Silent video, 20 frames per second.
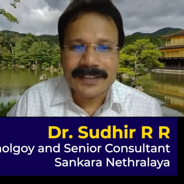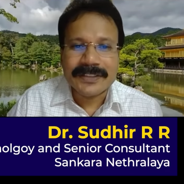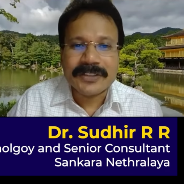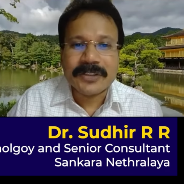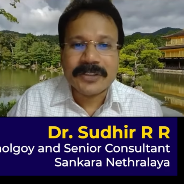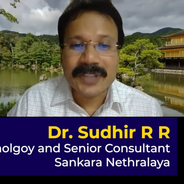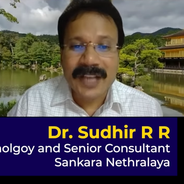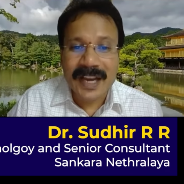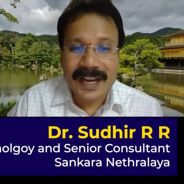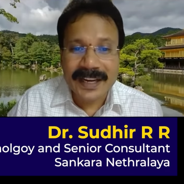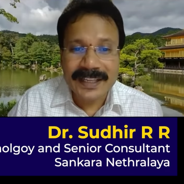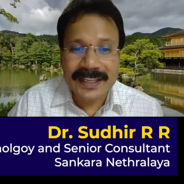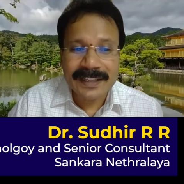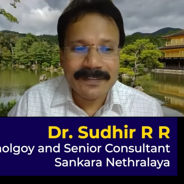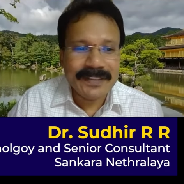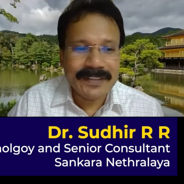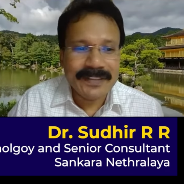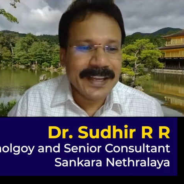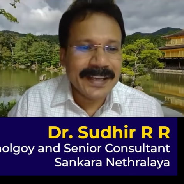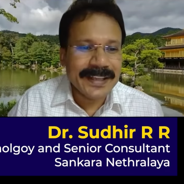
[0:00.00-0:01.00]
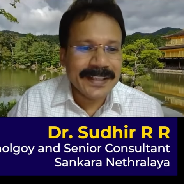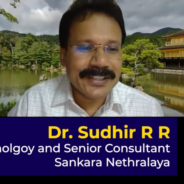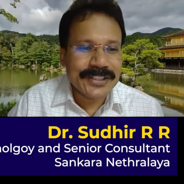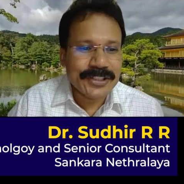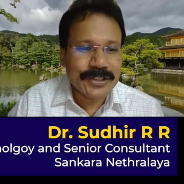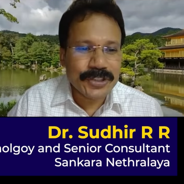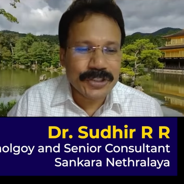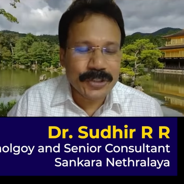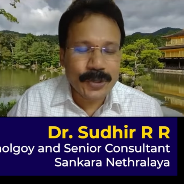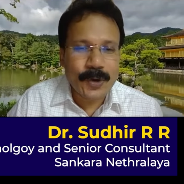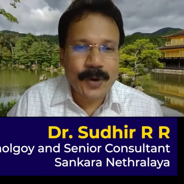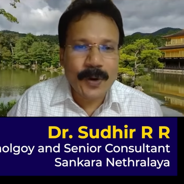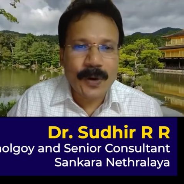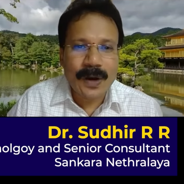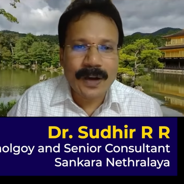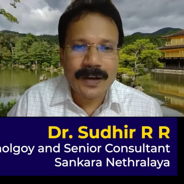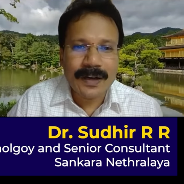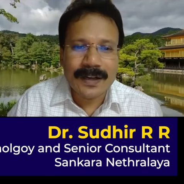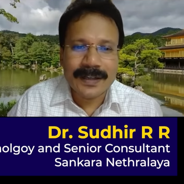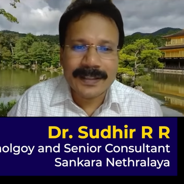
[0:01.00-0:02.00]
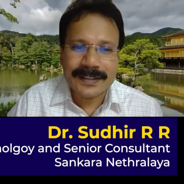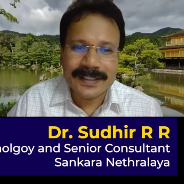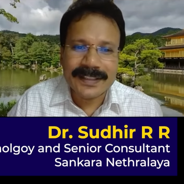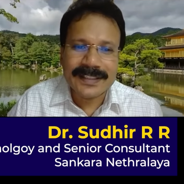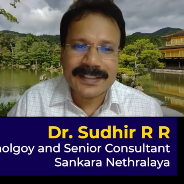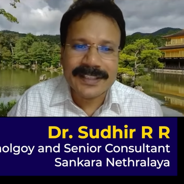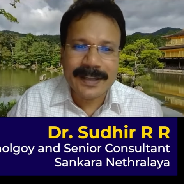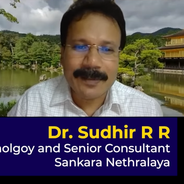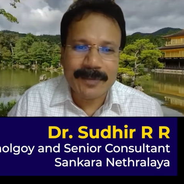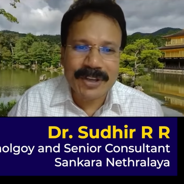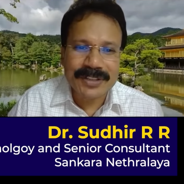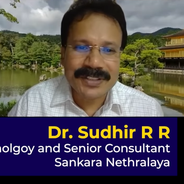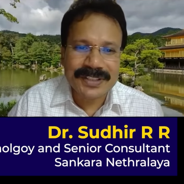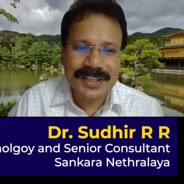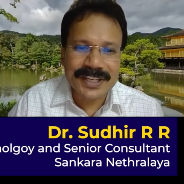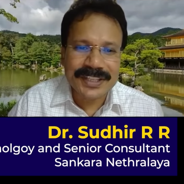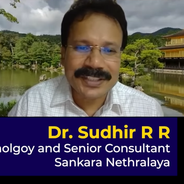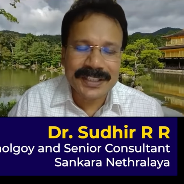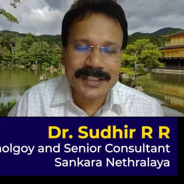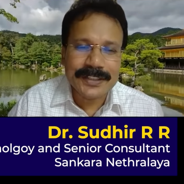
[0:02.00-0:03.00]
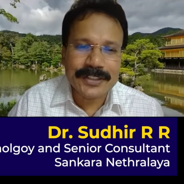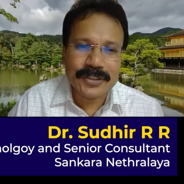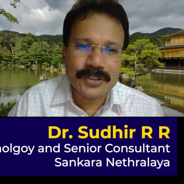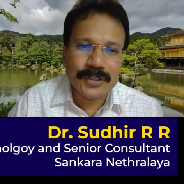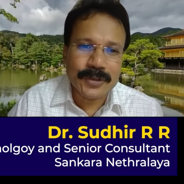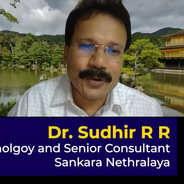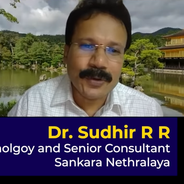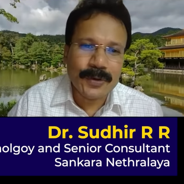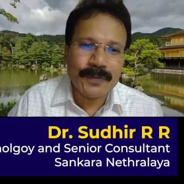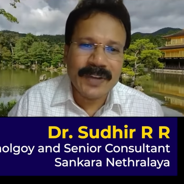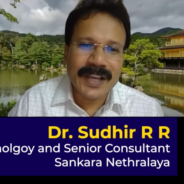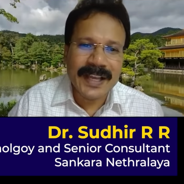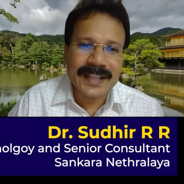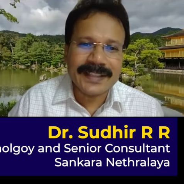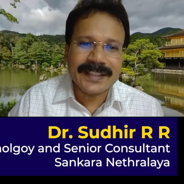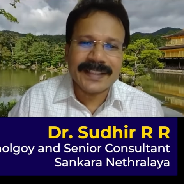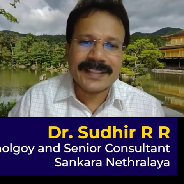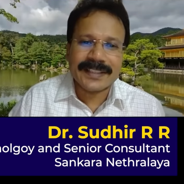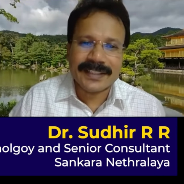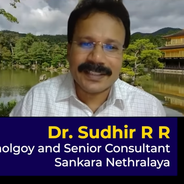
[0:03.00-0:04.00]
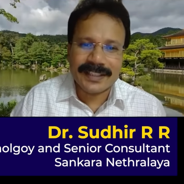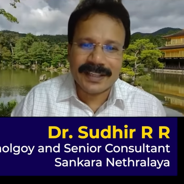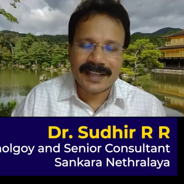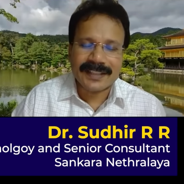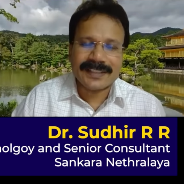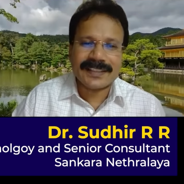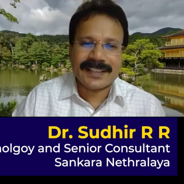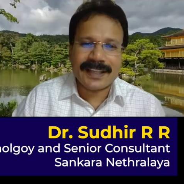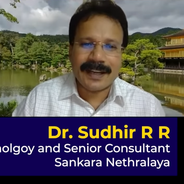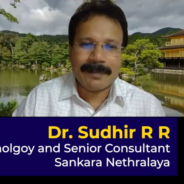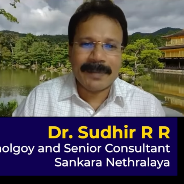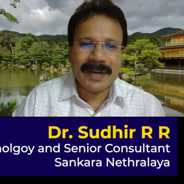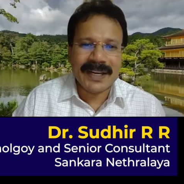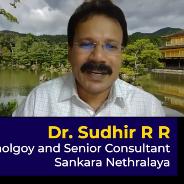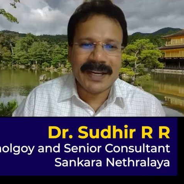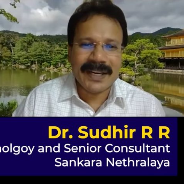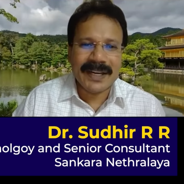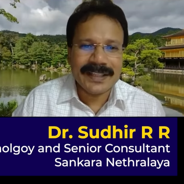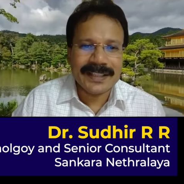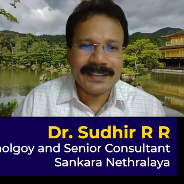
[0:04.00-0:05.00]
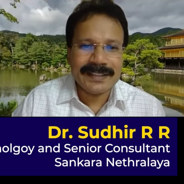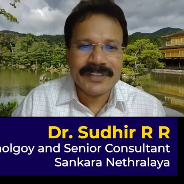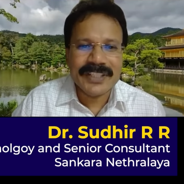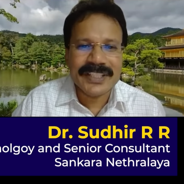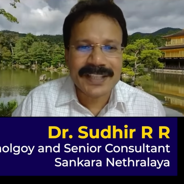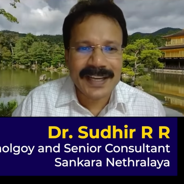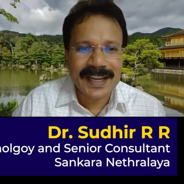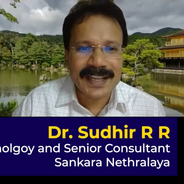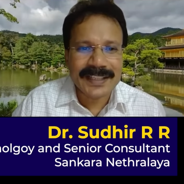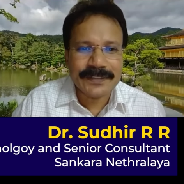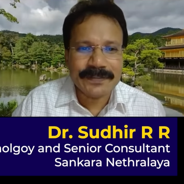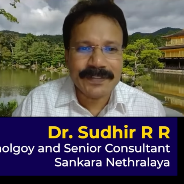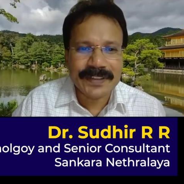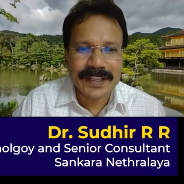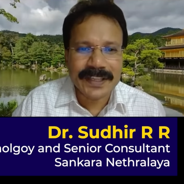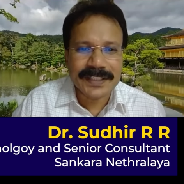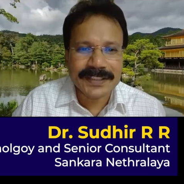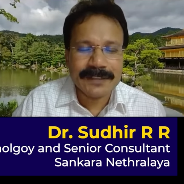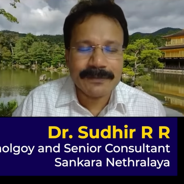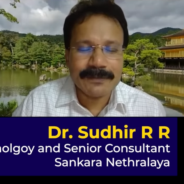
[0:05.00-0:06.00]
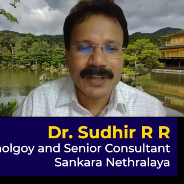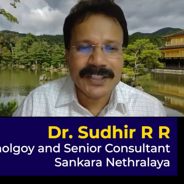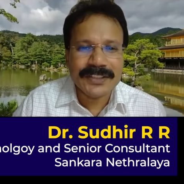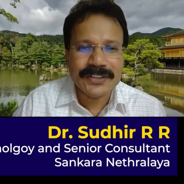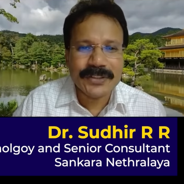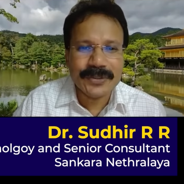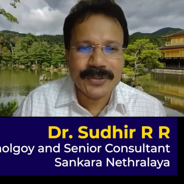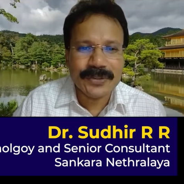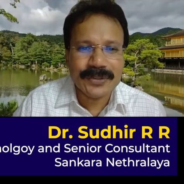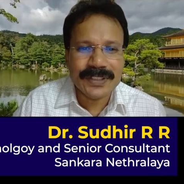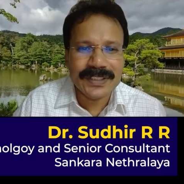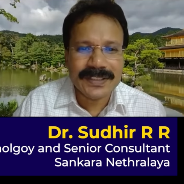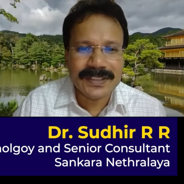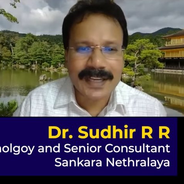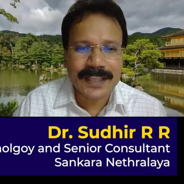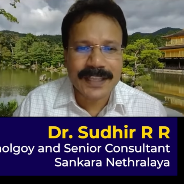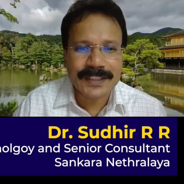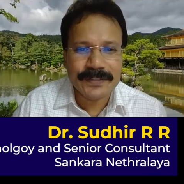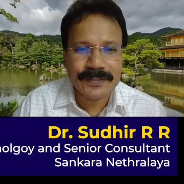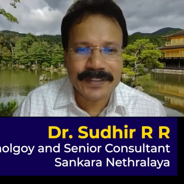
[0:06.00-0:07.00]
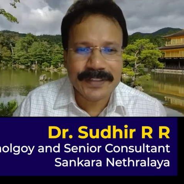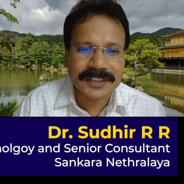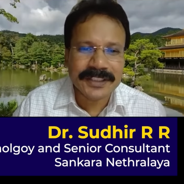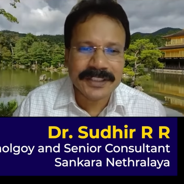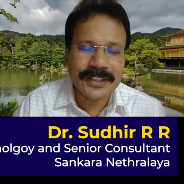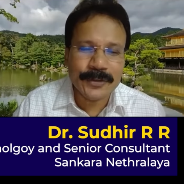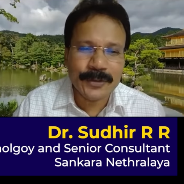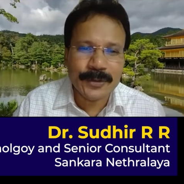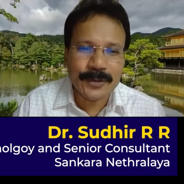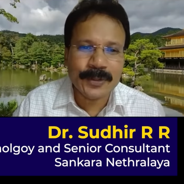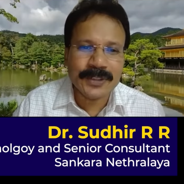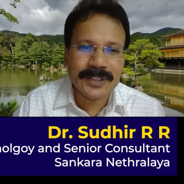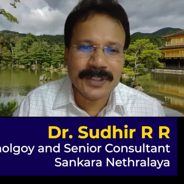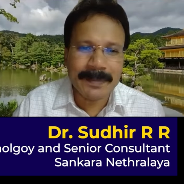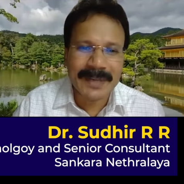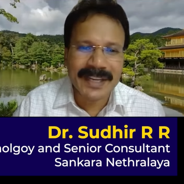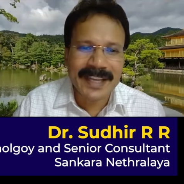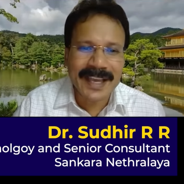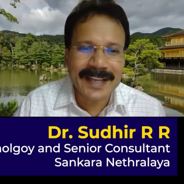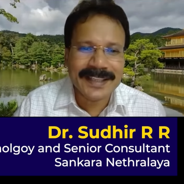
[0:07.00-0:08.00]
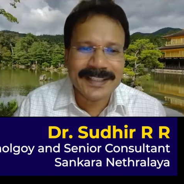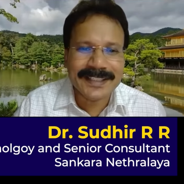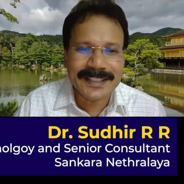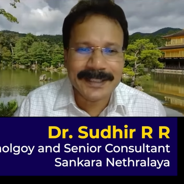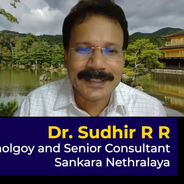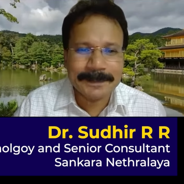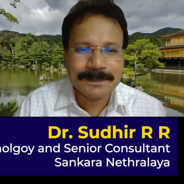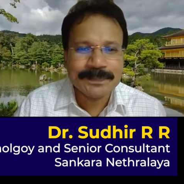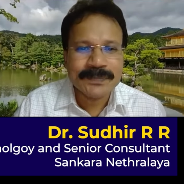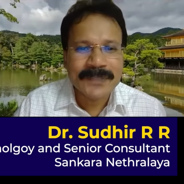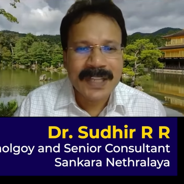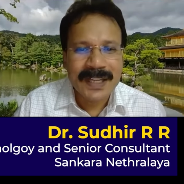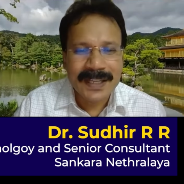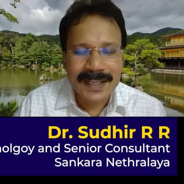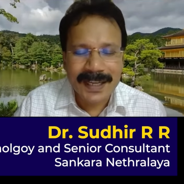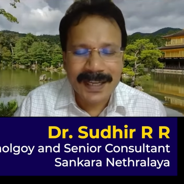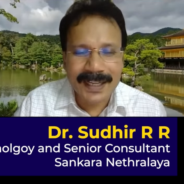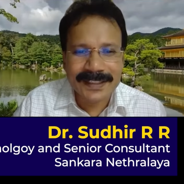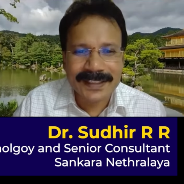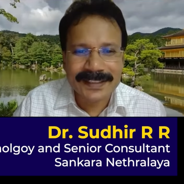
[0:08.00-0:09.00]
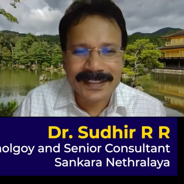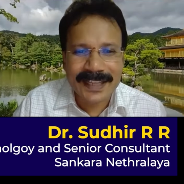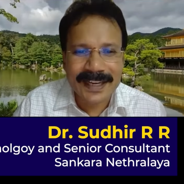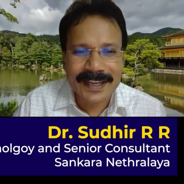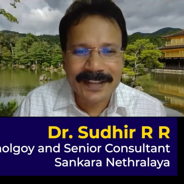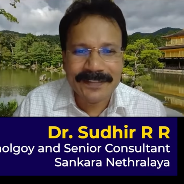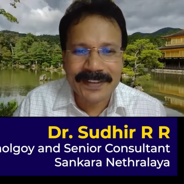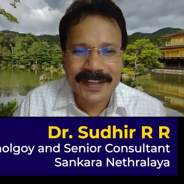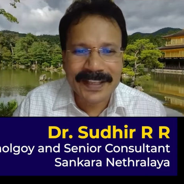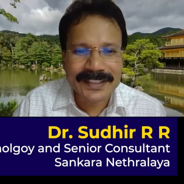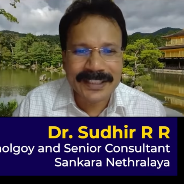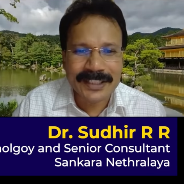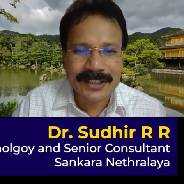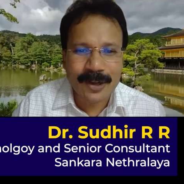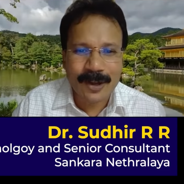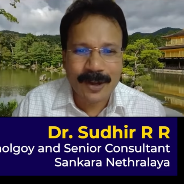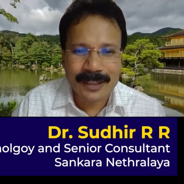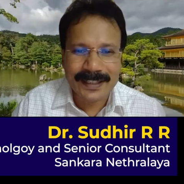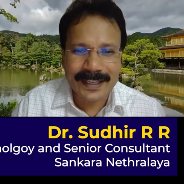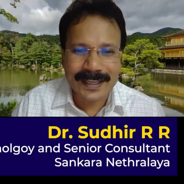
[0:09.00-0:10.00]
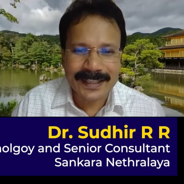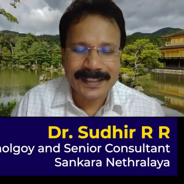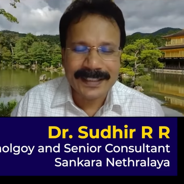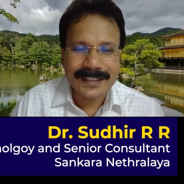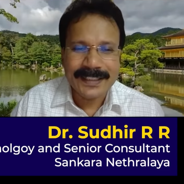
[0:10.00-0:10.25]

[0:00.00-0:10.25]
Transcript: So the ideal way is to show this demonstration to know where this drugs come under, which classification. Once you know this classification, you know the mechanism and side effects and all that.